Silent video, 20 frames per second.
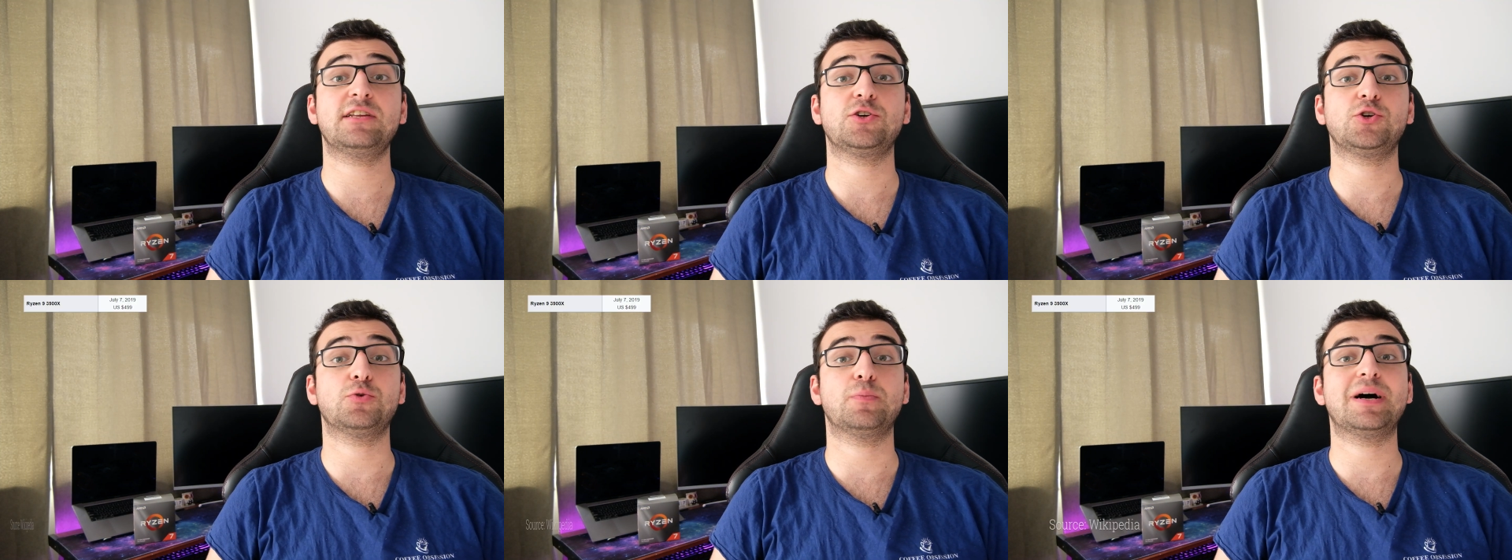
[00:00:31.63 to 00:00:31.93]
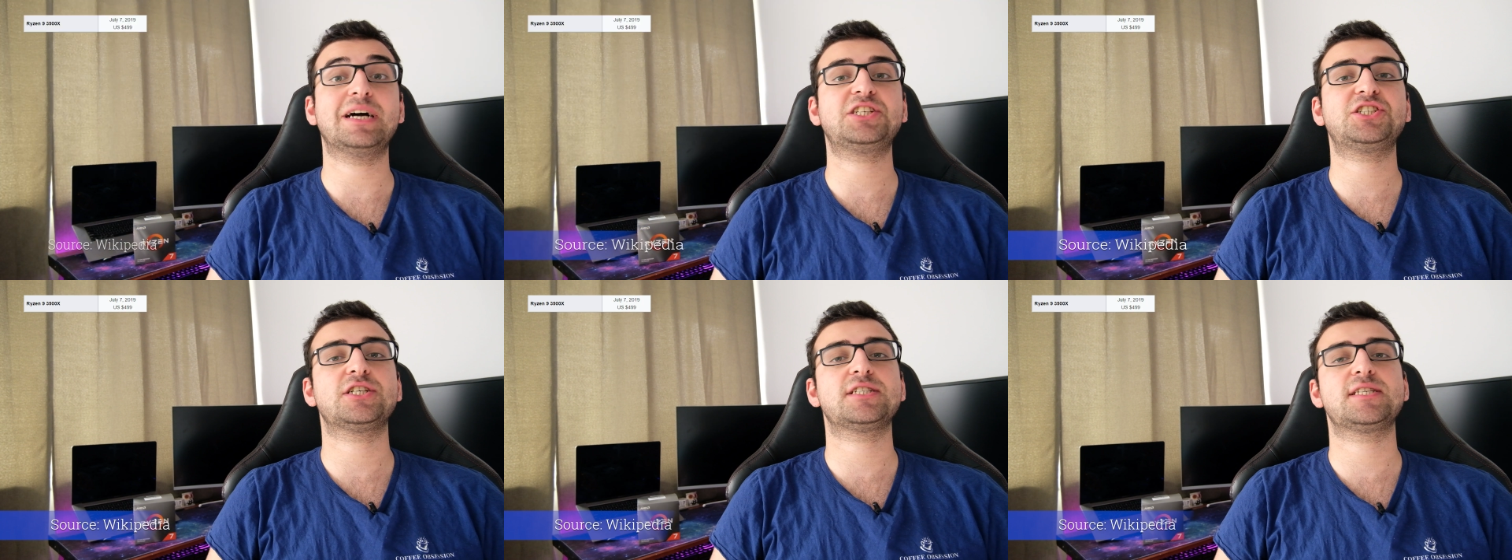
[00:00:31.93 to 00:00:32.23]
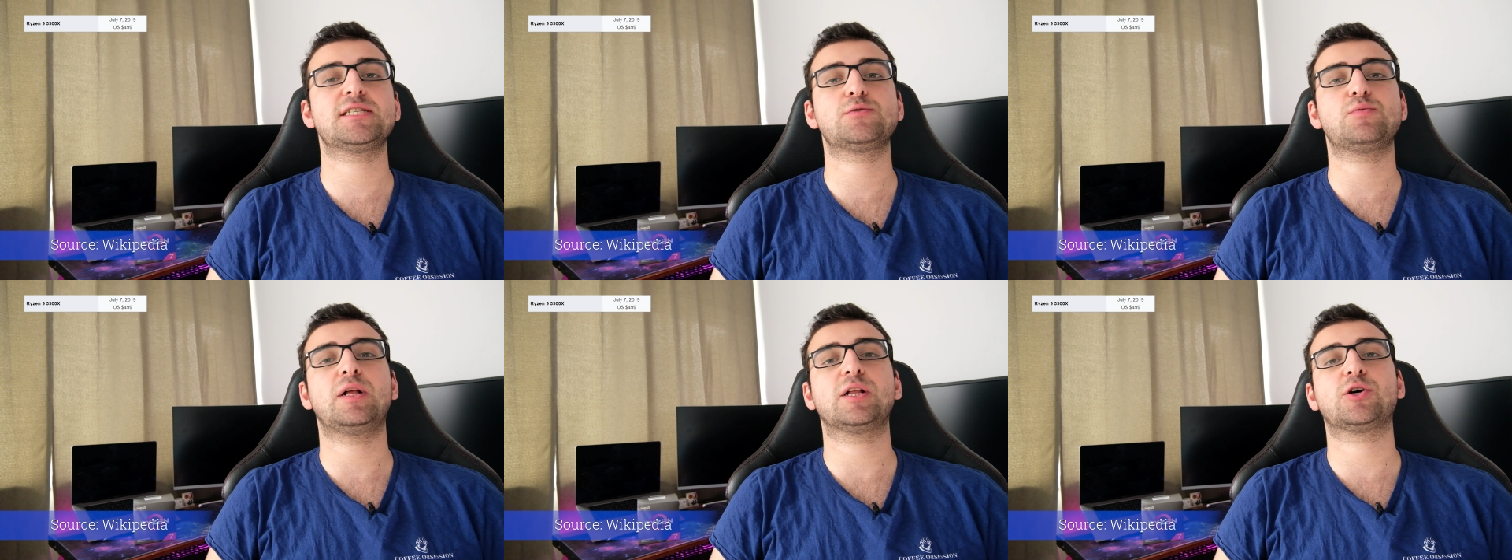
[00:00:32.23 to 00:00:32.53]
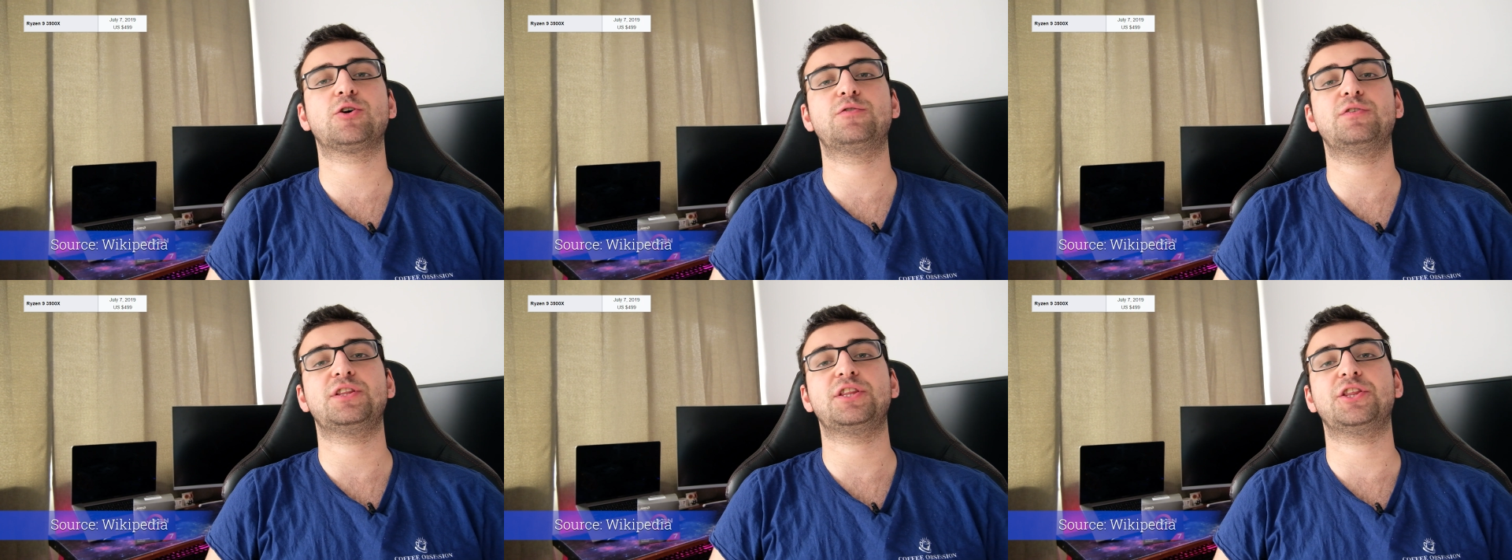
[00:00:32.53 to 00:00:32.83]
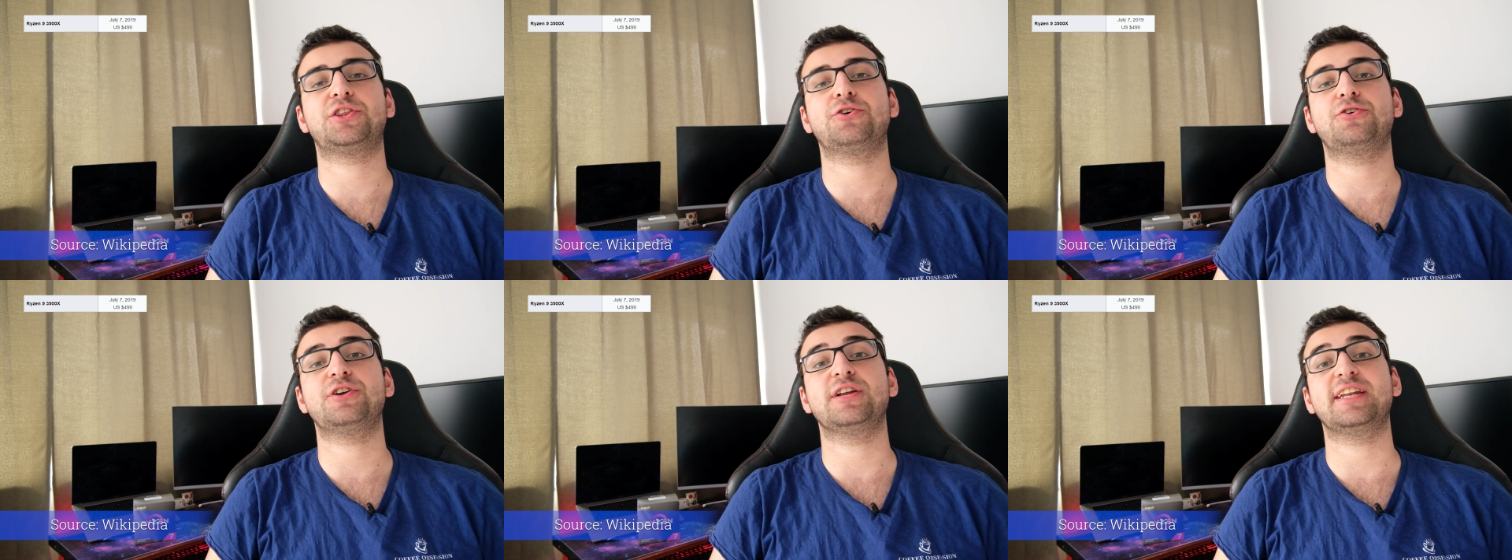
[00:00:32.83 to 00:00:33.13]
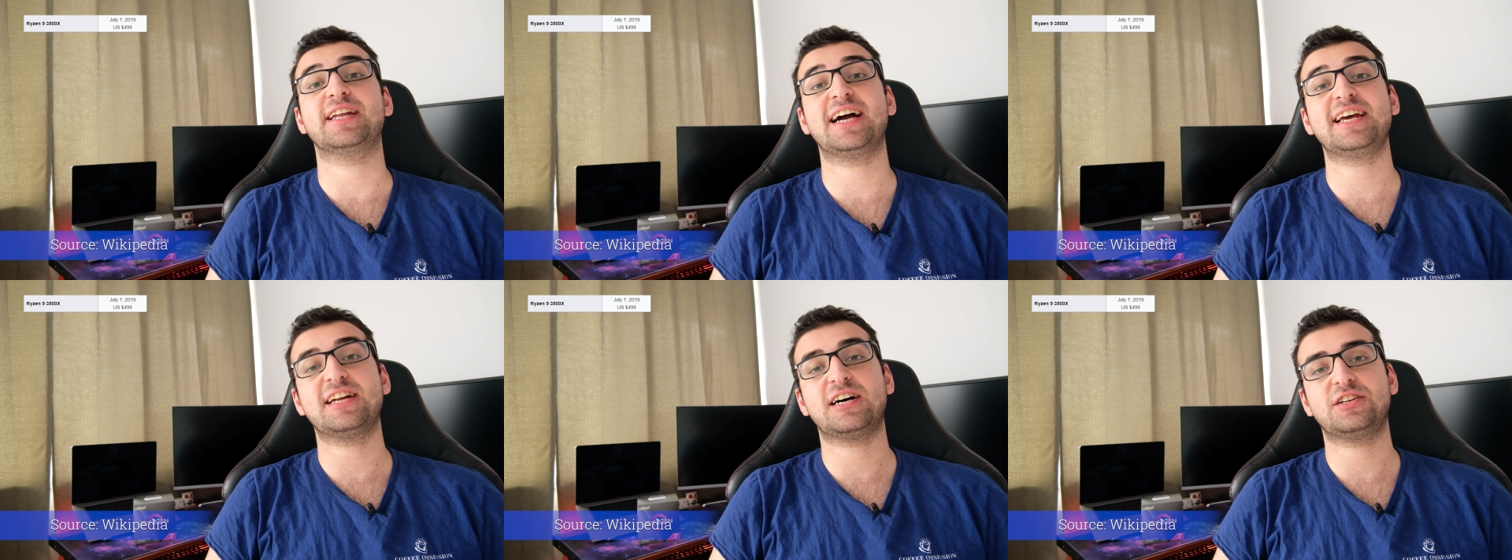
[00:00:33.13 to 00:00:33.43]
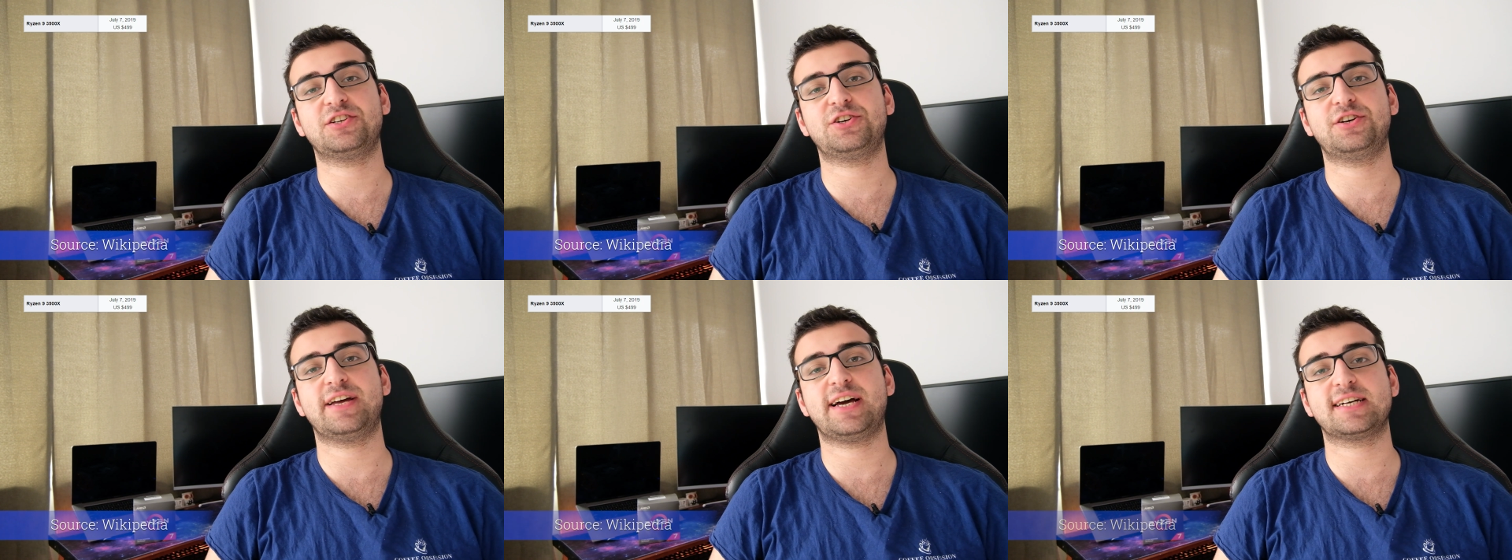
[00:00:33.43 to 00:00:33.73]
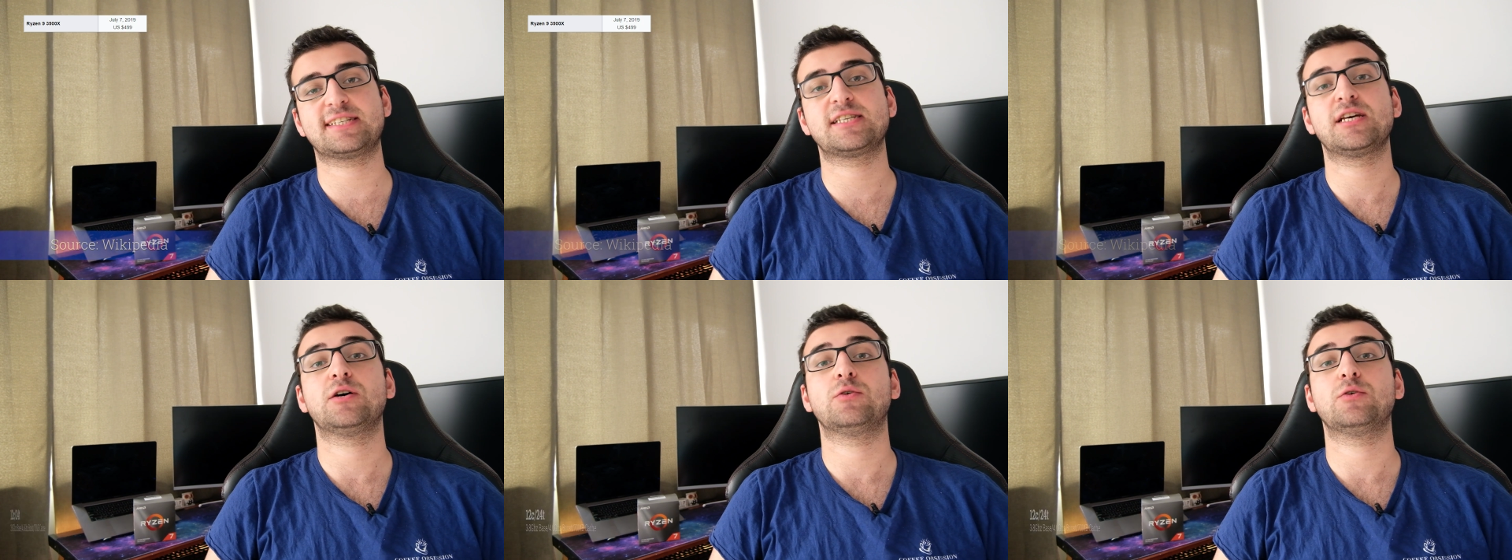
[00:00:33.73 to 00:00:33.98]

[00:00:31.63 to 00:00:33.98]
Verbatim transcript: you might just as well go with the 3900X,